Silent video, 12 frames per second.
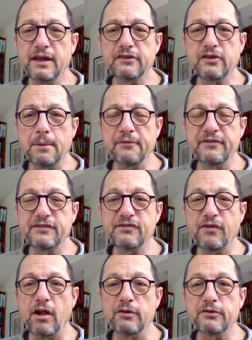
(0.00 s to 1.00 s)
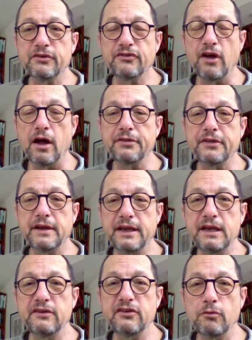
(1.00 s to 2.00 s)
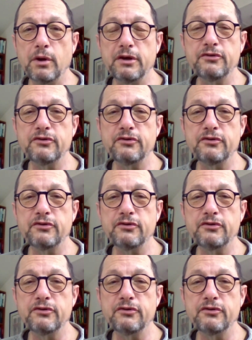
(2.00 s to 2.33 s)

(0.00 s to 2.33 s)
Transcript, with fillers: that some of his followers thought that he's the one